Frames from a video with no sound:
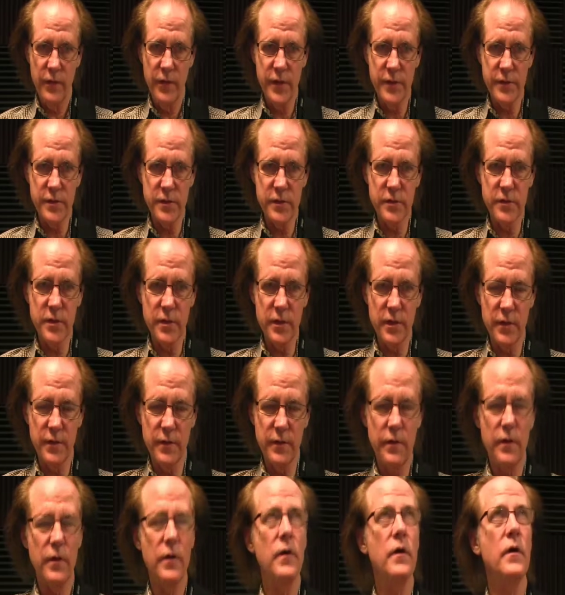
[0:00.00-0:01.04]
this is the
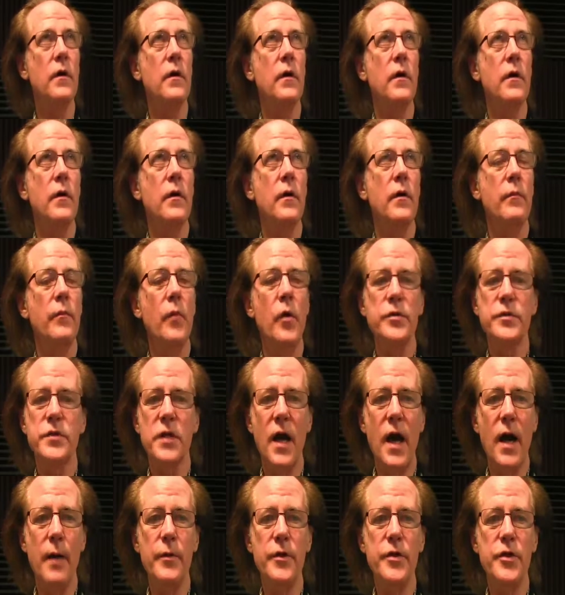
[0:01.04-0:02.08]
most
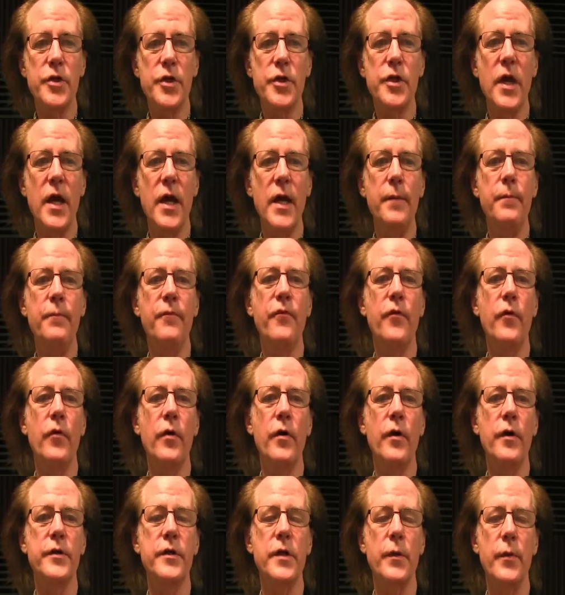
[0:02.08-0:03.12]
common shape
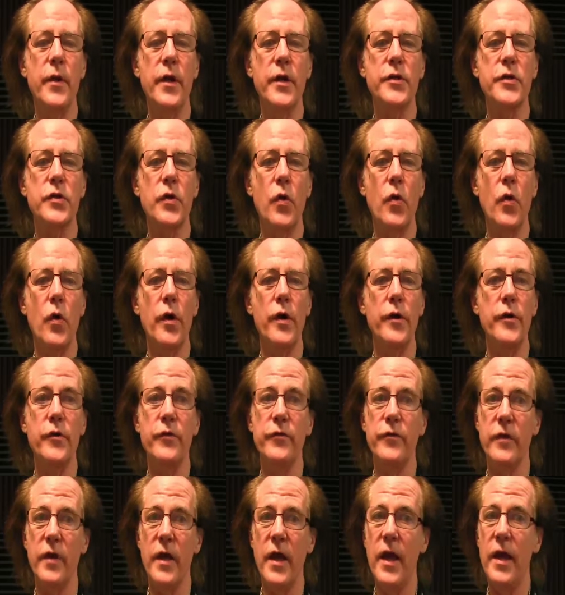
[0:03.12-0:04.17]
for a diminished chord
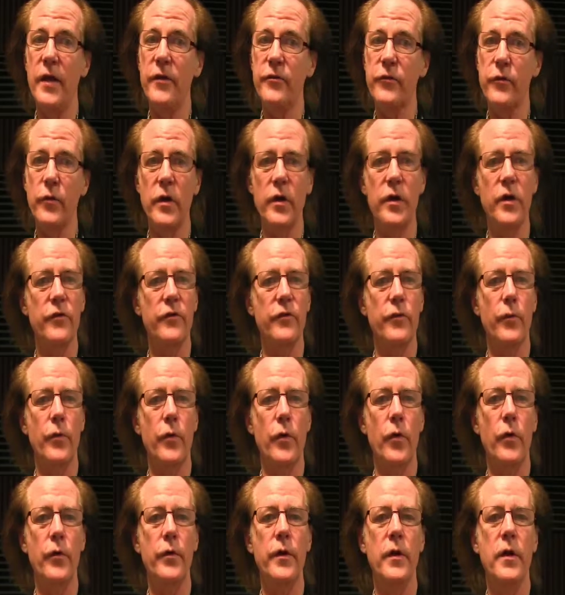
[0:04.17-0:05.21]
using A string as a
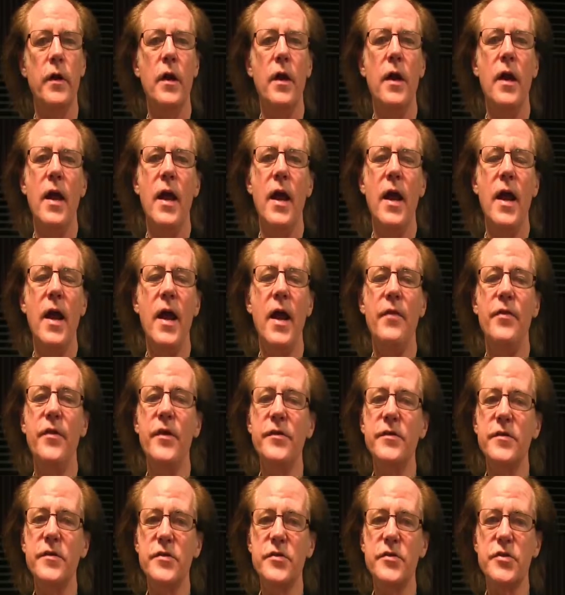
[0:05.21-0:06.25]
root, and
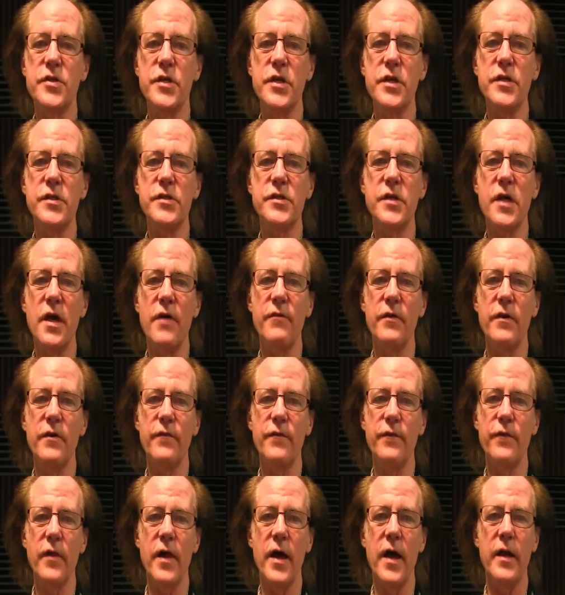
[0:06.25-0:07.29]
this is
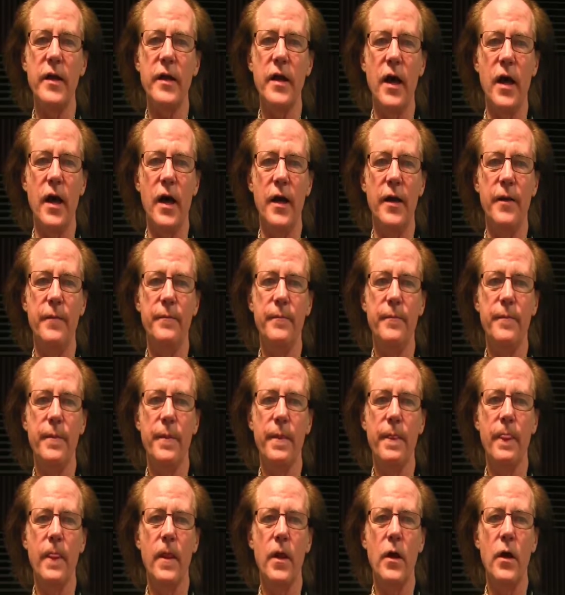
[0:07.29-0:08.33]
G7 flat
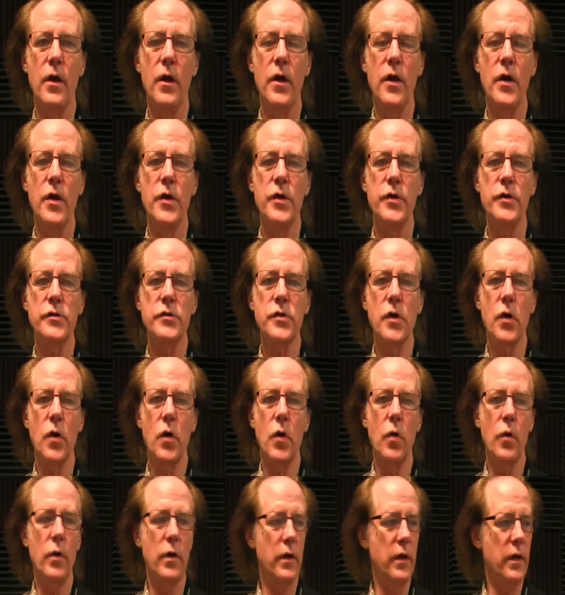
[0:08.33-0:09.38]
9.
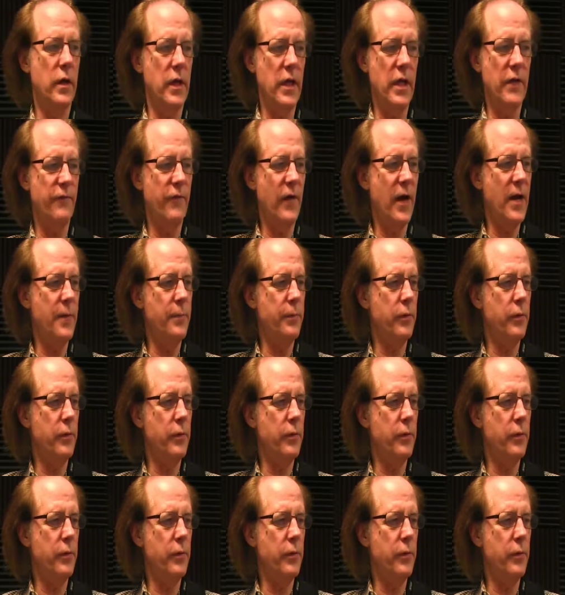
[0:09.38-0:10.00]
So if I